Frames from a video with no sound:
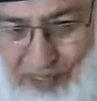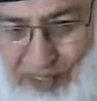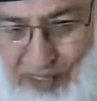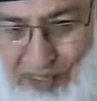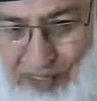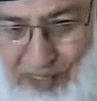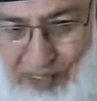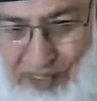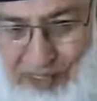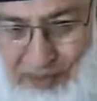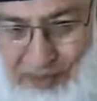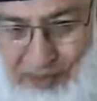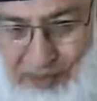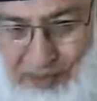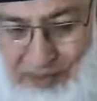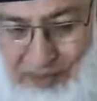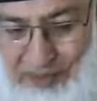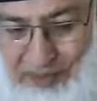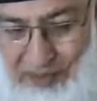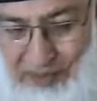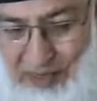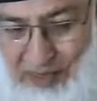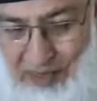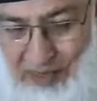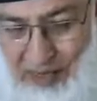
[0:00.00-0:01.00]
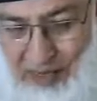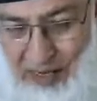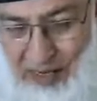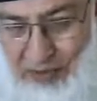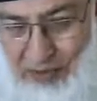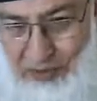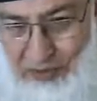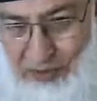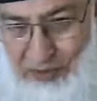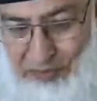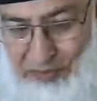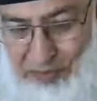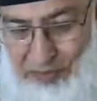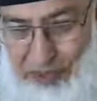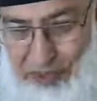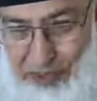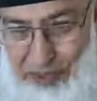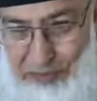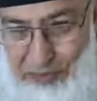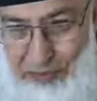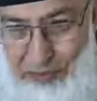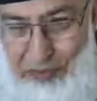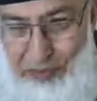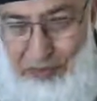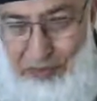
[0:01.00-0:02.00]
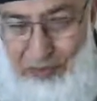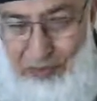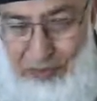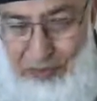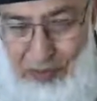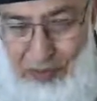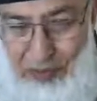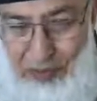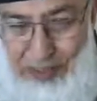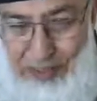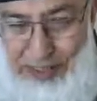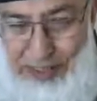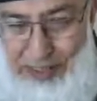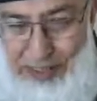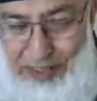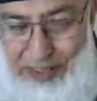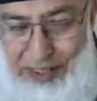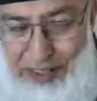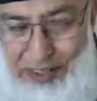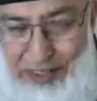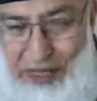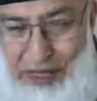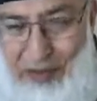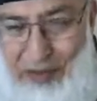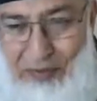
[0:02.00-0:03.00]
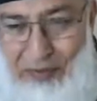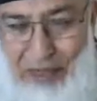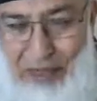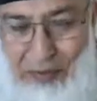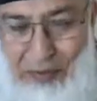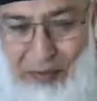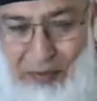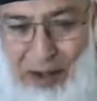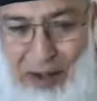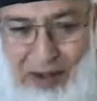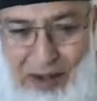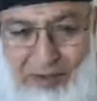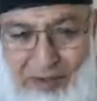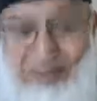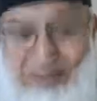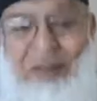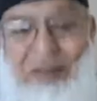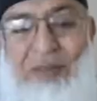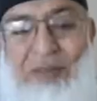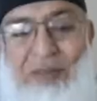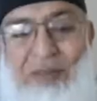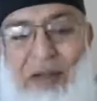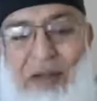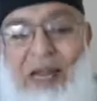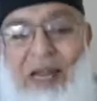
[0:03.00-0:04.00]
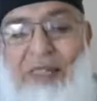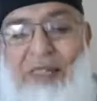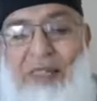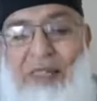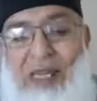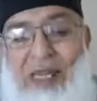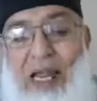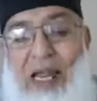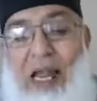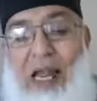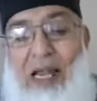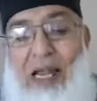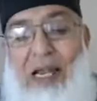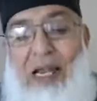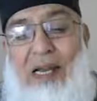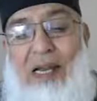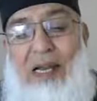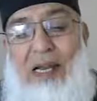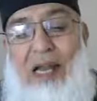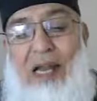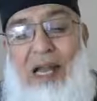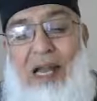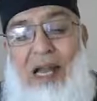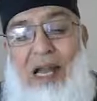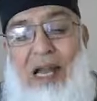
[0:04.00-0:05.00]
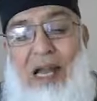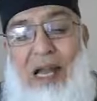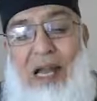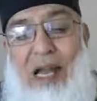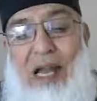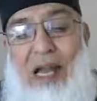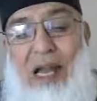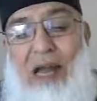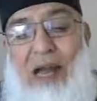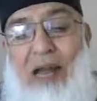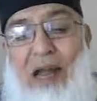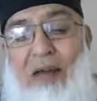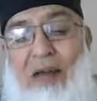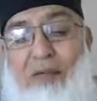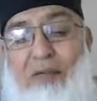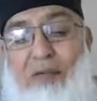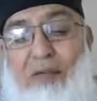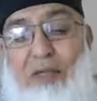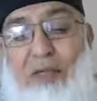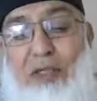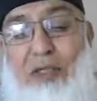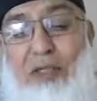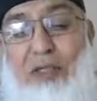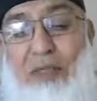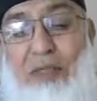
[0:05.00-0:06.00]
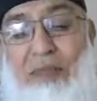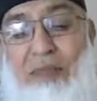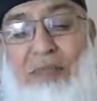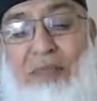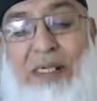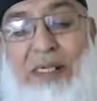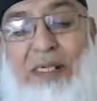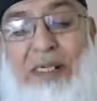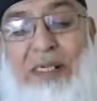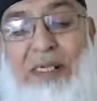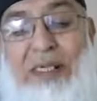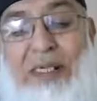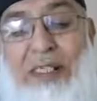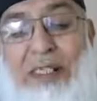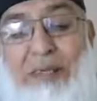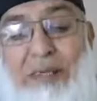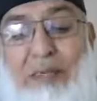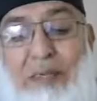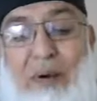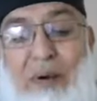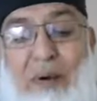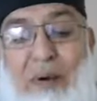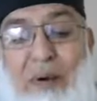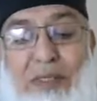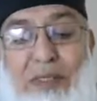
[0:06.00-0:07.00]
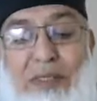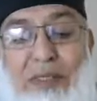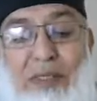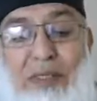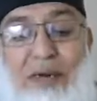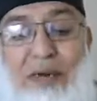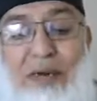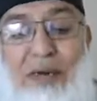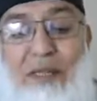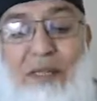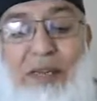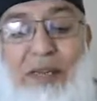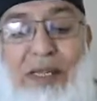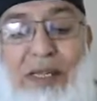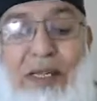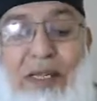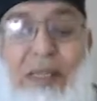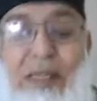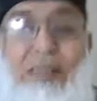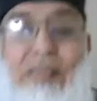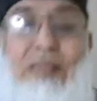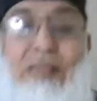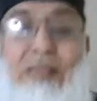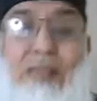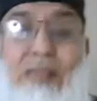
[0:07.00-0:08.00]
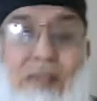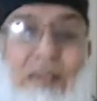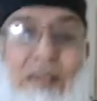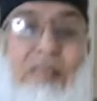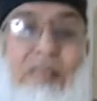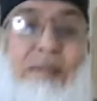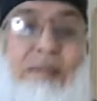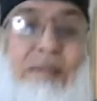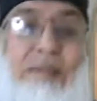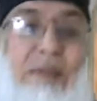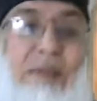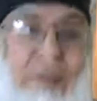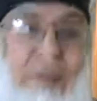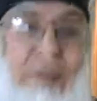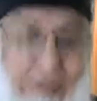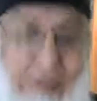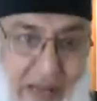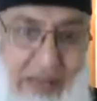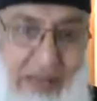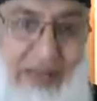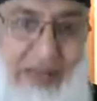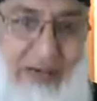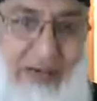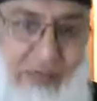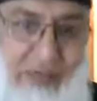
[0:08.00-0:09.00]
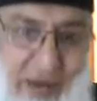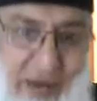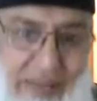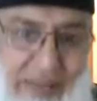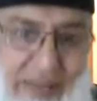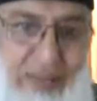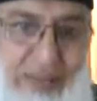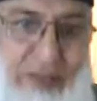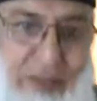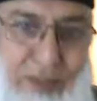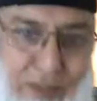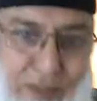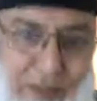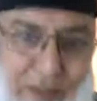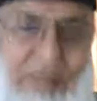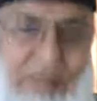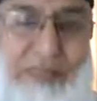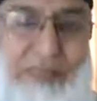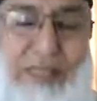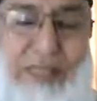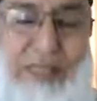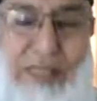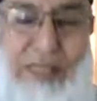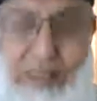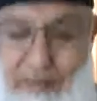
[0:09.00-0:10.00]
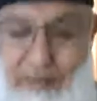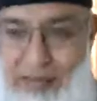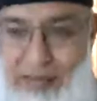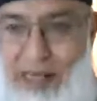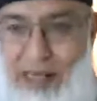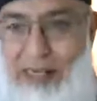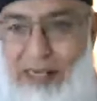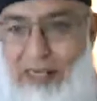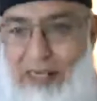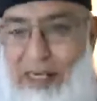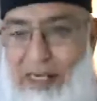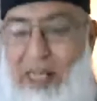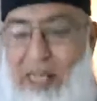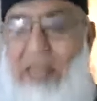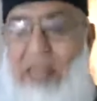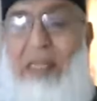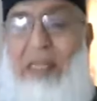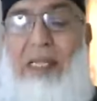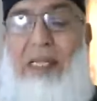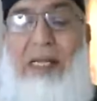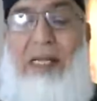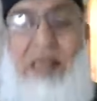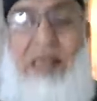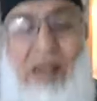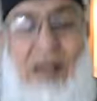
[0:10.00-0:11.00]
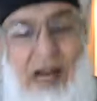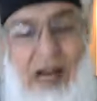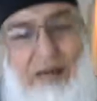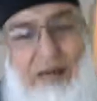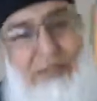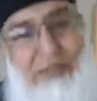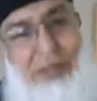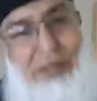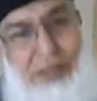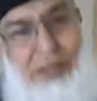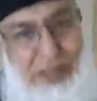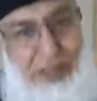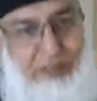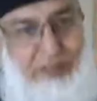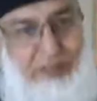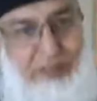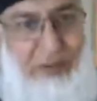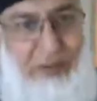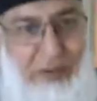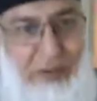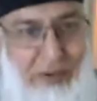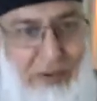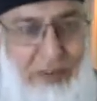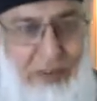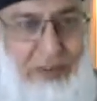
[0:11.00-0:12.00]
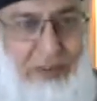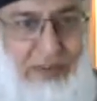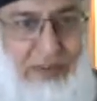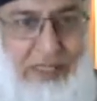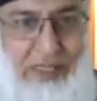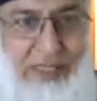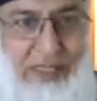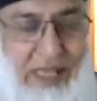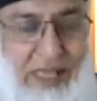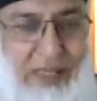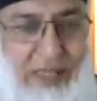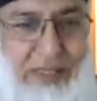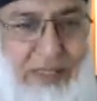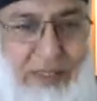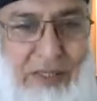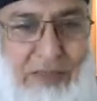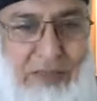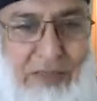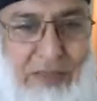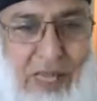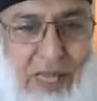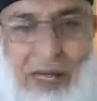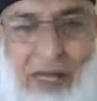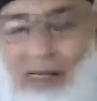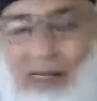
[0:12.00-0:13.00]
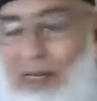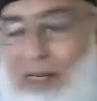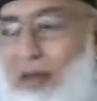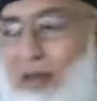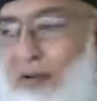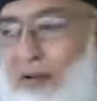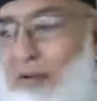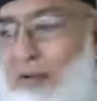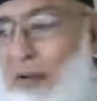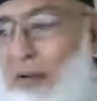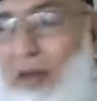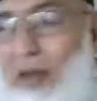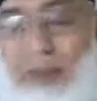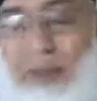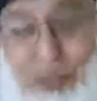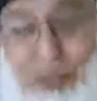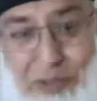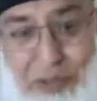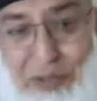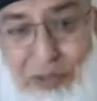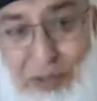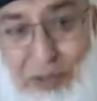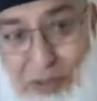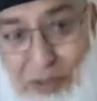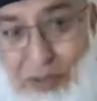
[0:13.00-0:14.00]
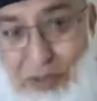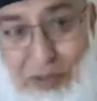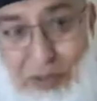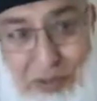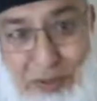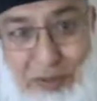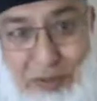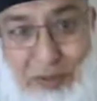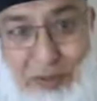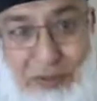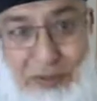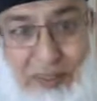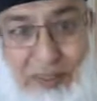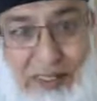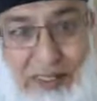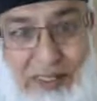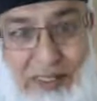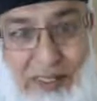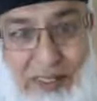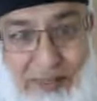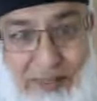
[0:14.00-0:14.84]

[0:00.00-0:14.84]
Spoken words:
uh, have to be removed from each and every part of the factory and have to be disposed of in a suitable manner. What is suitable manner? There are municipal laws which tell you that what should you do with,